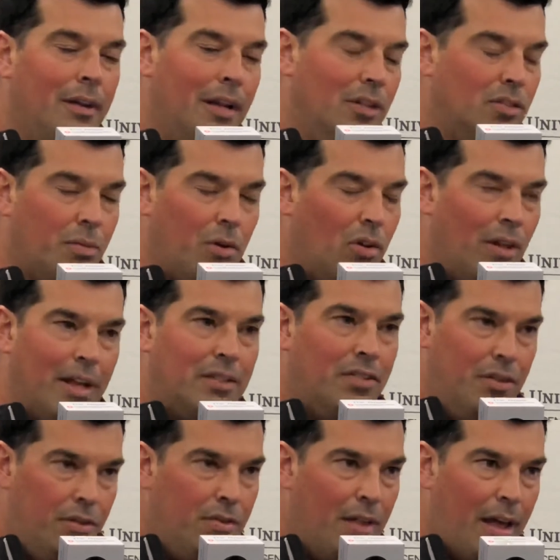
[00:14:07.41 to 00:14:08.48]
And so we don't like to
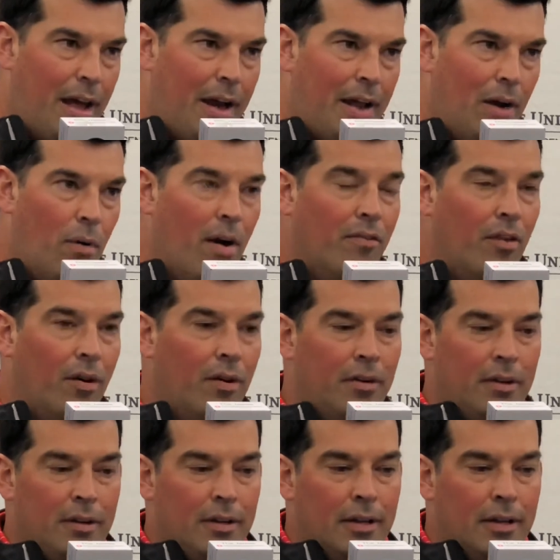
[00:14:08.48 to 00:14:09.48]
do that. However,